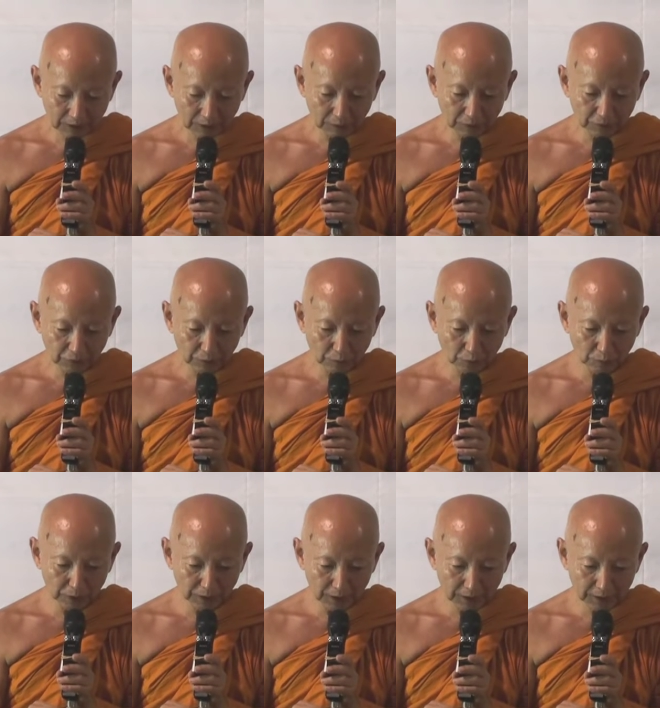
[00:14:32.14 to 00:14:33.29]
Copy for a
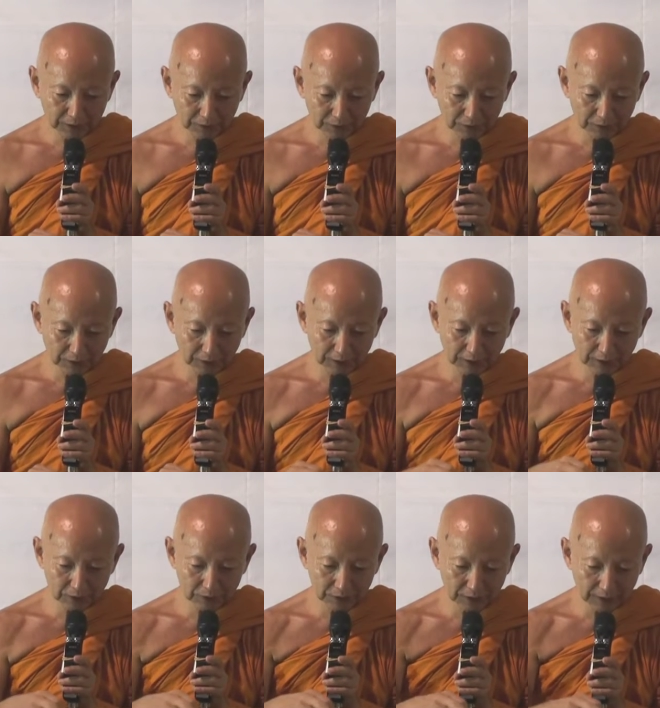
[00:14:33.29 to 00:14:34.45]
moment. Huh? Ah. So here
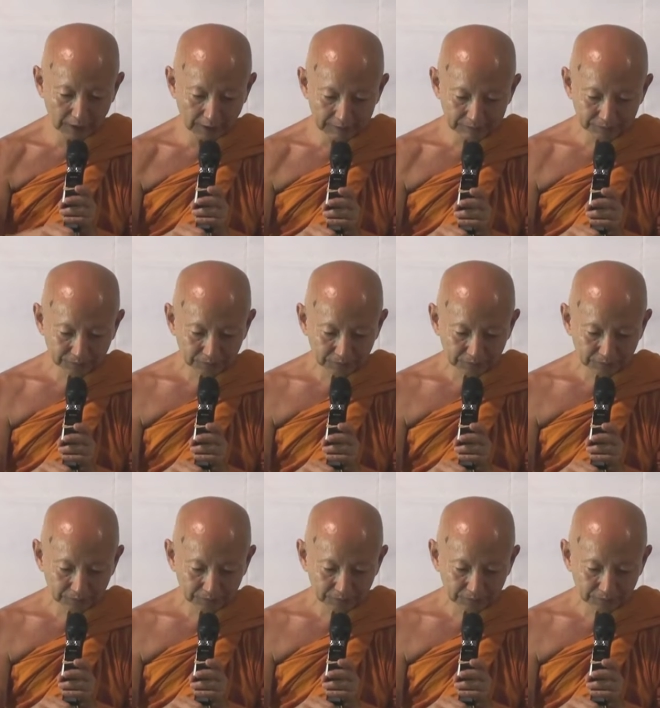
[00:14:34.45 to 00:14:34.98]
you see, huh? Ah,